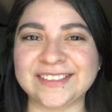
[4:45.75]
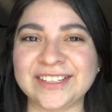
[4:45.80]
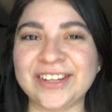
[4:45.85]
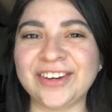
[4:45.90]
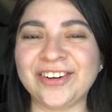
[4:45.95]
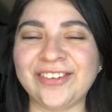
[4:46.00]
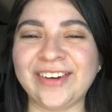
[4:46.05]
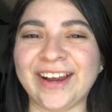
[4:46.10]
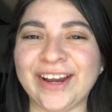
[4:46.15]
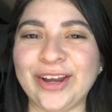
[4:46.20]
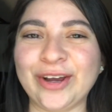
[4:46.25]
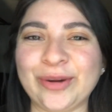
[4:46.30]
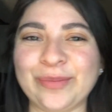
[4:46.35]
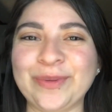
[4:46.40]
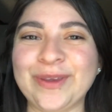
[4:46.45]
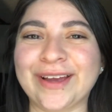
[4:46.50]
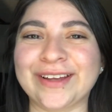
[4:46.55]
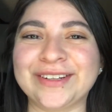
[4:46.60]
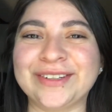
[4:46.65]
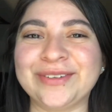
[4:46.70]
So I
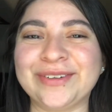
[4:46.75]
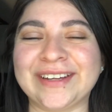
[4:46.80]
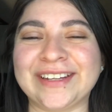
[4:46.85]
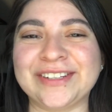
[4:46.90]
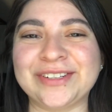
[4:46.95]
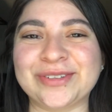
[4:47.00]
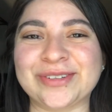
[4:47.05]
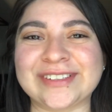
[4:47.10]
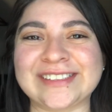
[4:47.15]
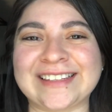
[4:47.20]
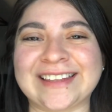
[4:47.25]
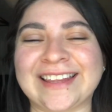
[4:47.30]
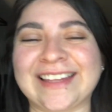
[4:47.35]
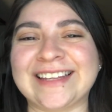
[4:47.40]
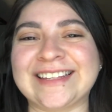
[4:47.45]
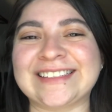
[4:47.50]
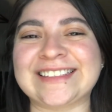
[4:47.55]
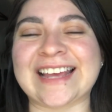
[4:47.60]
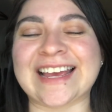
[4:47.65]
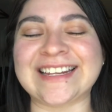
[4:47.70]
hope y'all do enjoy
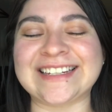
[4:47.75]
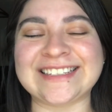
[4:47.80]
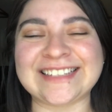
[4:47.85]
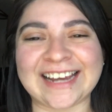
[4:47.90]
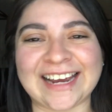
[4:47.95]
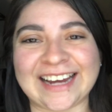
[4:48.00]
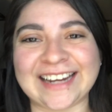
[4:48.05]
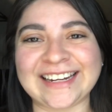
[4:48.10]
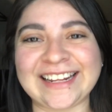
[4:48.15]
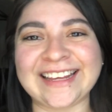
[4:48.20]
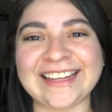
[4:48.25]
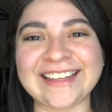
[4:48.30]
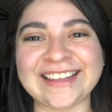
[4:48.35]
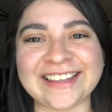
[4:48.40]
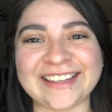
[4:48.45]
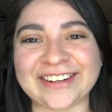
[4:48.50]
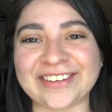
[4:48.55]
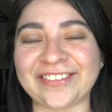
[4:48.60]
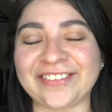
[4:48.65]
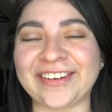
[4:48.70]
this a tiny
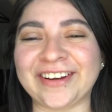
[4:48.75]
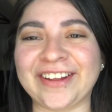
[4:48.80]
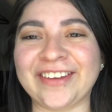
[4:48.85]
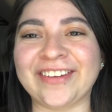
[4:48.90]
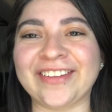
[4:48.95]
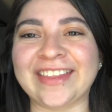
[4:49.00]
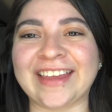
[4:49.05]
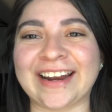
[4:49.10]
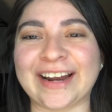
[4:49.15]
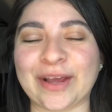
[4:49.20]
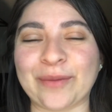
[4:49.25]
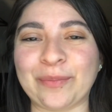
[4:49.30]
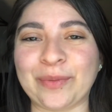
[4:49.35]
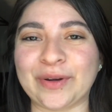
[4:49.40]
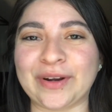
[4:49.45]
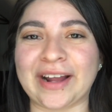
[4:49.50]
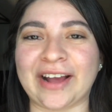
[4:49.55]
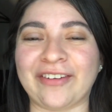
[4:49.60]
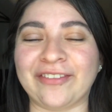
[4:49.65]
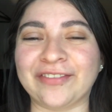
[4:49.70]
little video that I
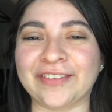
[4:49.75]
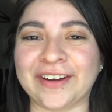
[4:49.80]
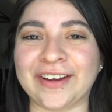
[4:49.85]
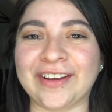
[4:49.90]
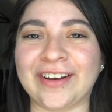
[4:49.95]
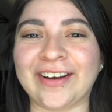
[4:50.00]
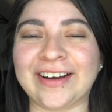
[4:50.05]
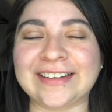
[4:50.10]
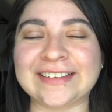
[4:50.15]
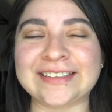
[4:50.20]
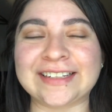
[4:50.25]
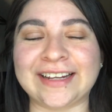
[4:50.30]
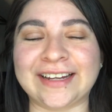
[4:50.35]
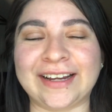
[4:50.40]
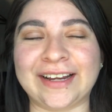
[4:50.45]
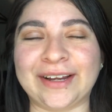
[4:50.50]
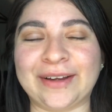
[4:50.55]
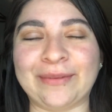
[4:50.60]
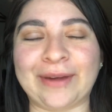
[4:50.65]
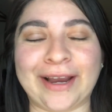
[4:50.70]
put out for y'all.
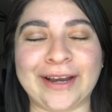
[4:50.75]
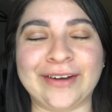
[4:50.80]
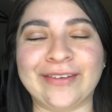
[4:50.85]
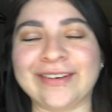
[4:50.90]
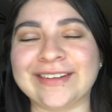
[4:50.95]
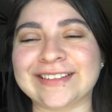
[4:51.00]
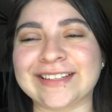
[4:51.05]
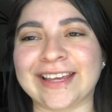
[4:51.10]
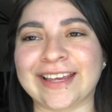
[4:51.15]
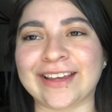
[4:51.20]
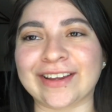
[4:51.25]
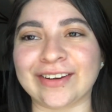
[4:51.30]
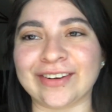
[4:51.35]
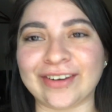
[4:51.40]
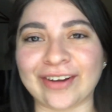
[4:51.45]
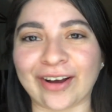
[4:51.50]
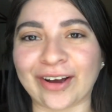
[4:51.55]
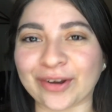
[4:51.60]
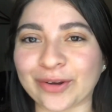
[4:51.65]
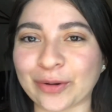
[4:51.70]
Um, I know it's like
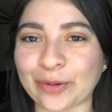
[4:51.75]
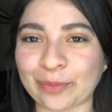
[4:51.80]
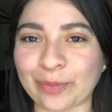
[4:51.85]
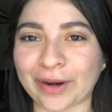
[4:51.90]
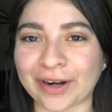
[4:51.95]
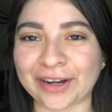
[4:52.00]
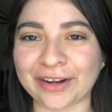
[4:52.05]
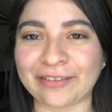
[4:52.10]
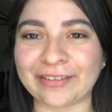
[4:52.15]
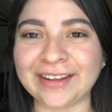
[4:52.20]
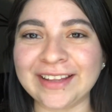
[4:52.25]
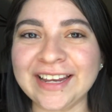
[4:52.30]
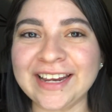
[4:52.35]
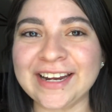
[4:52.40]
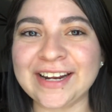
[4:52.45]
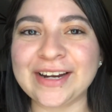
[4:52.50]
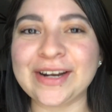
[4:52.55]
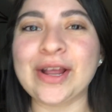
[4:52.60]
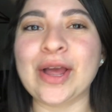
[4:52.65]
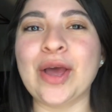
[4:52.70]
not couponing
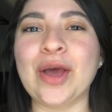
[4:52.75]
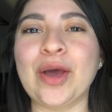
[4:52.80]
related,